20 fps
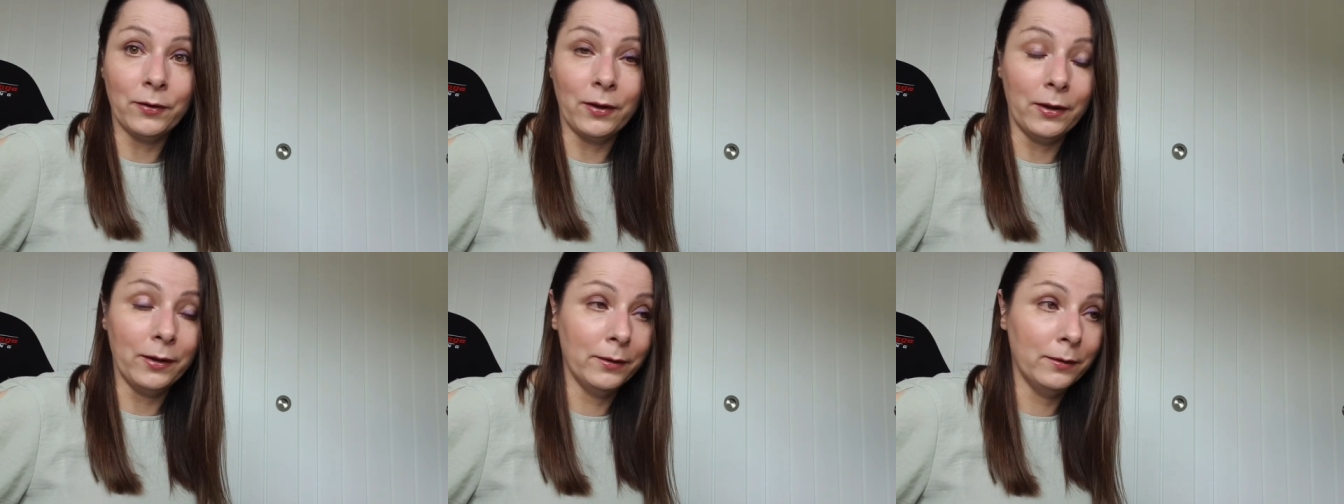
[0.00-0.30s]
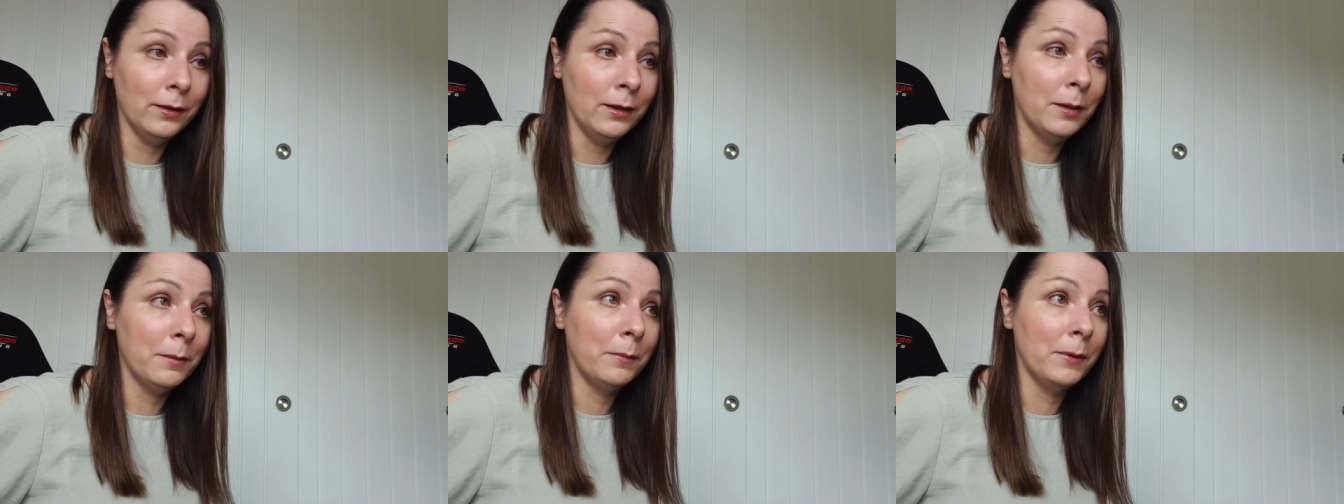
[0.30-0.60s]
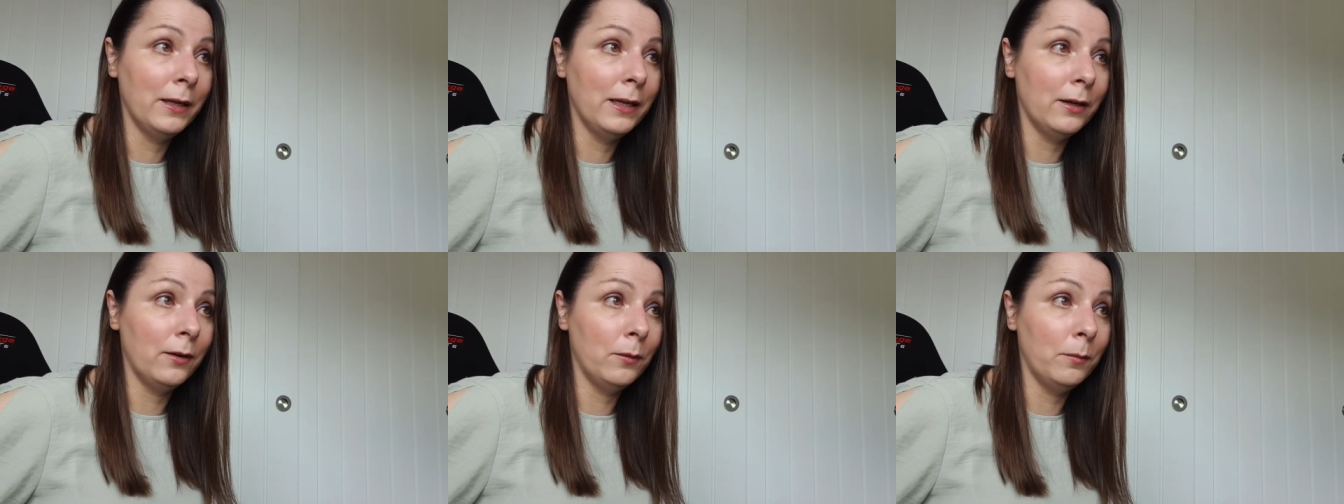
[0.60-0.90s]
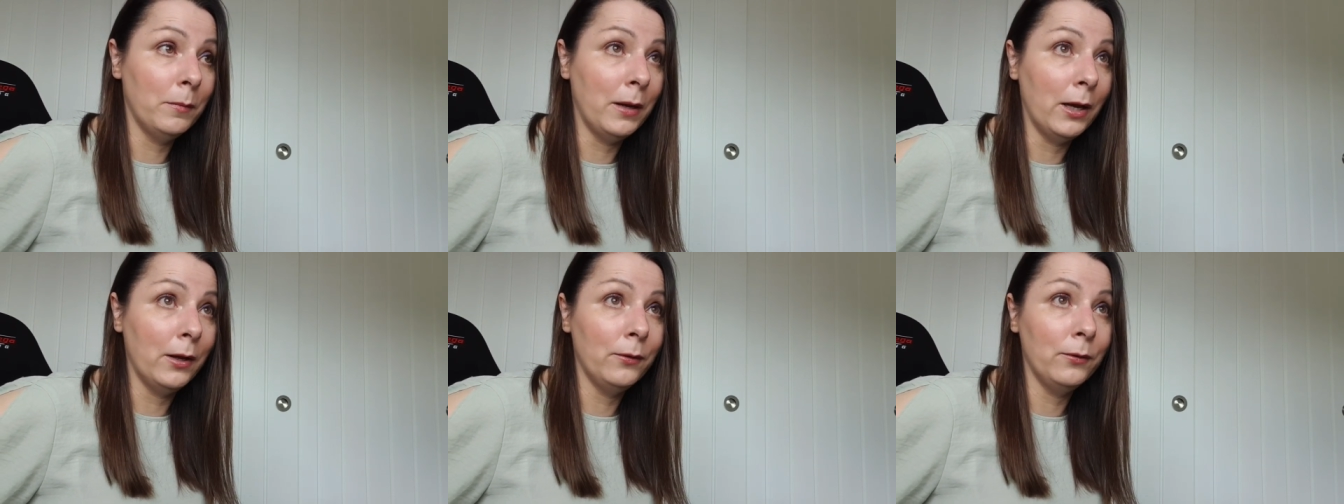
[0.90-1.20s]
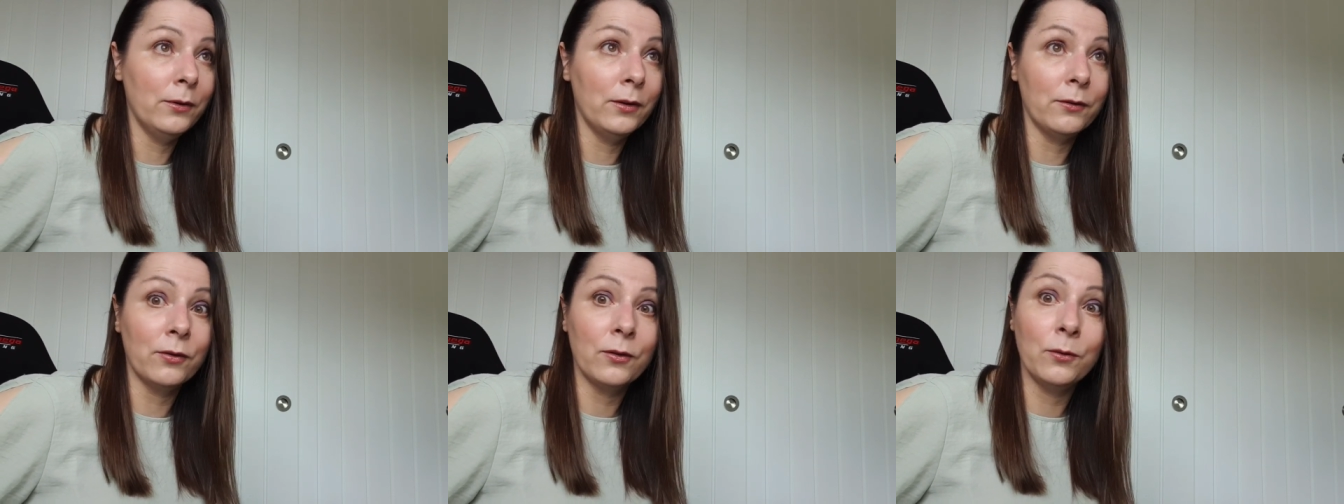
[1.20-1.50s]
So my little
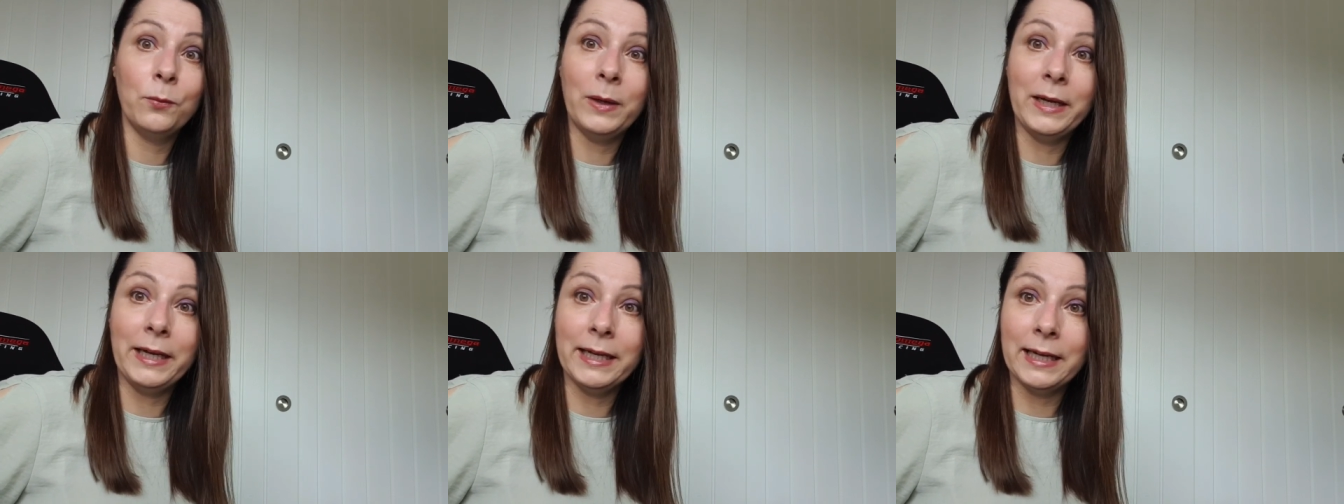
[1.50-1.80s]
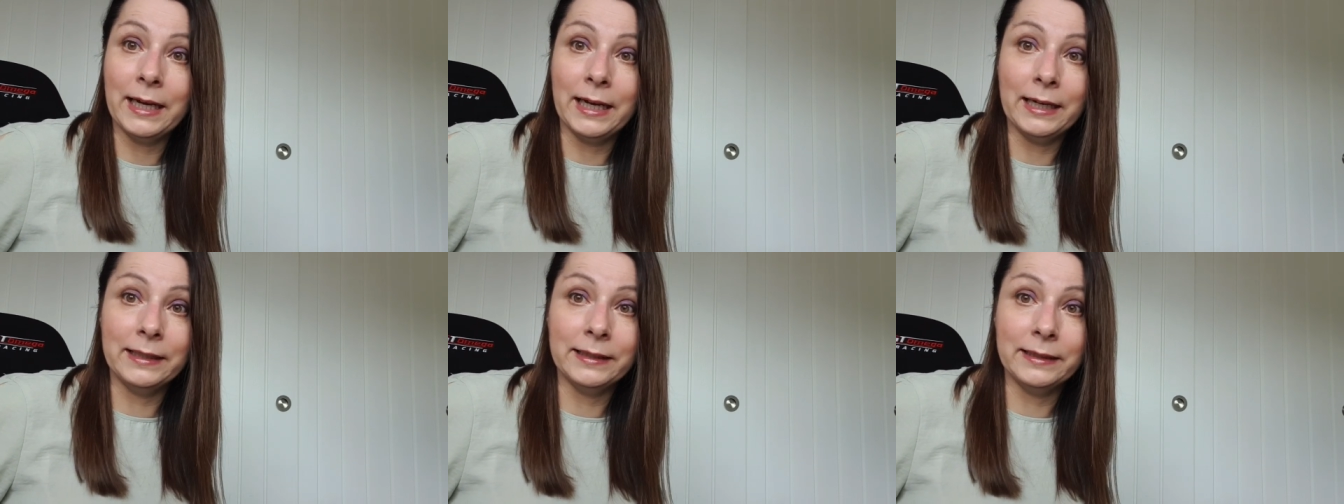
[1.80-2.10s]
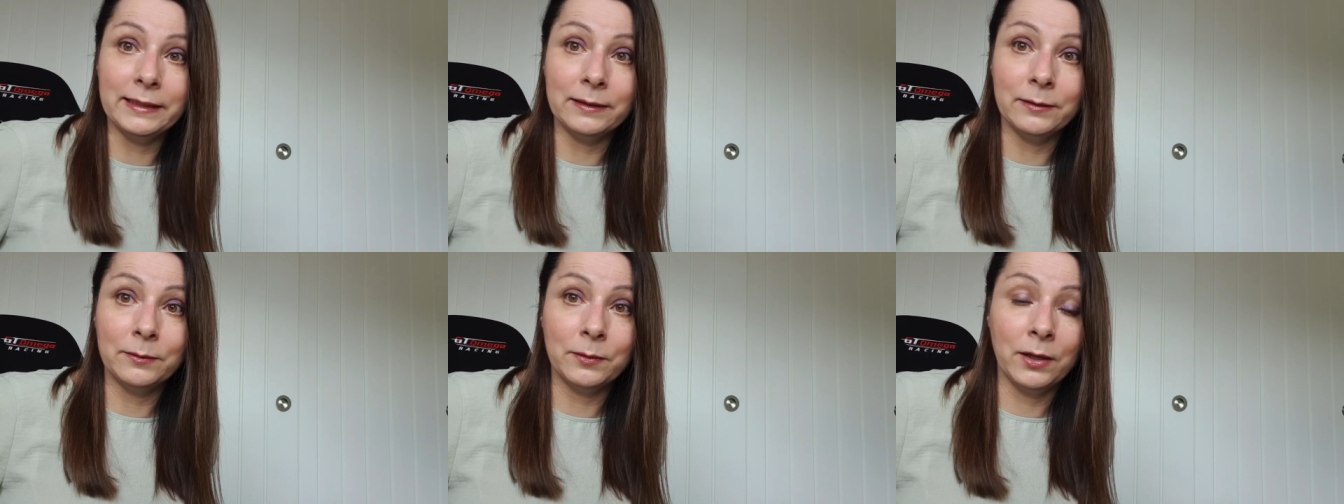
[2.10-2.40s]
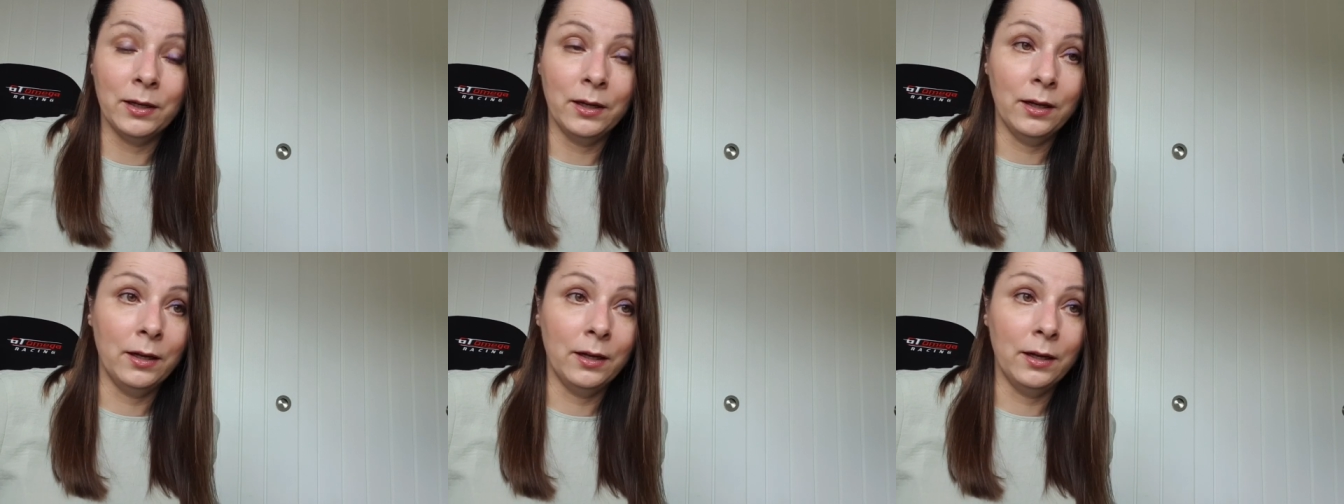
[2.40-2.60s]
moan of the weekend is